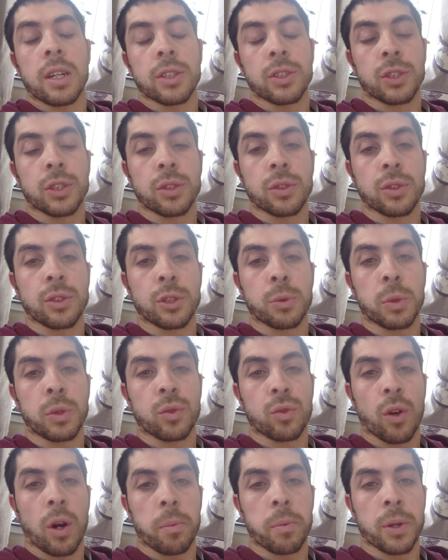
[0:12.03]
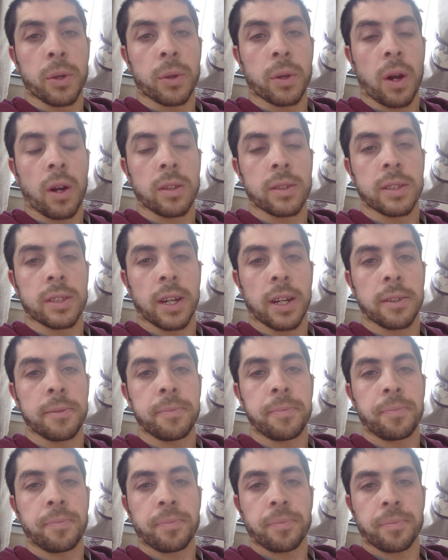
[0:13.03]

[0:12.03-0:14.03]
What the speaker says: as soon as we drop new content.